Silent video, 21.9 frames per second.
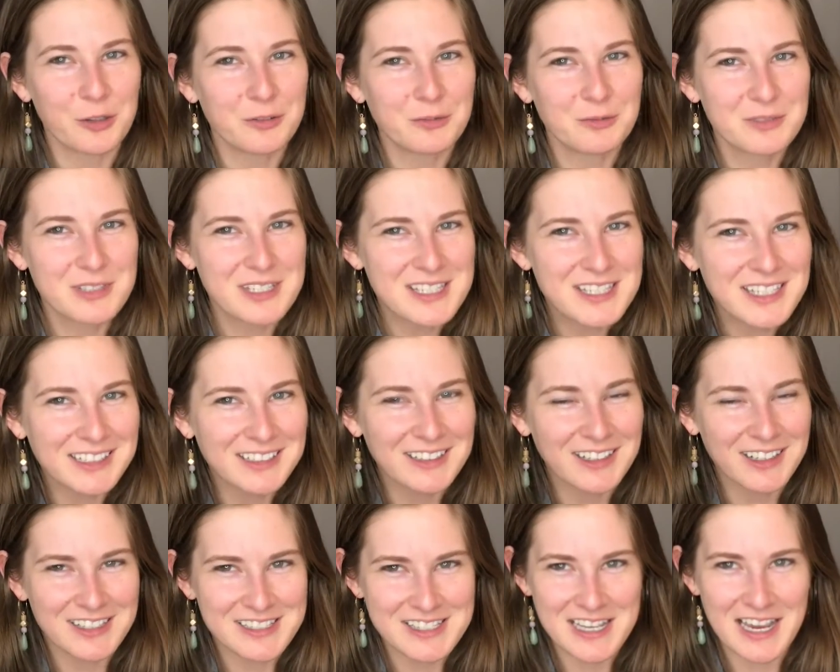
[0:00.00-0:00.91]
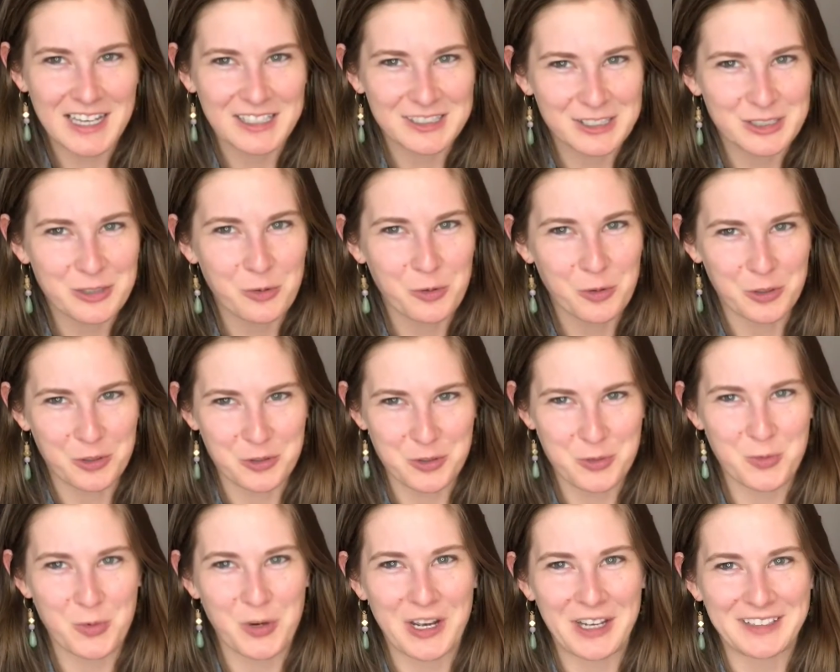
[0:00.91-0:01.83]
skin contact and orange
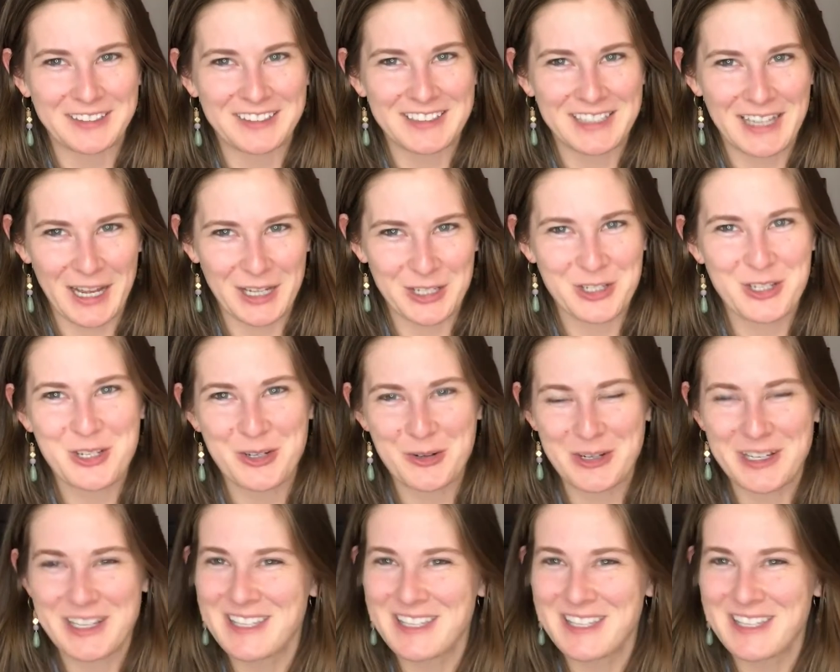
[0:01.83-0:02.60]
wine attached to it.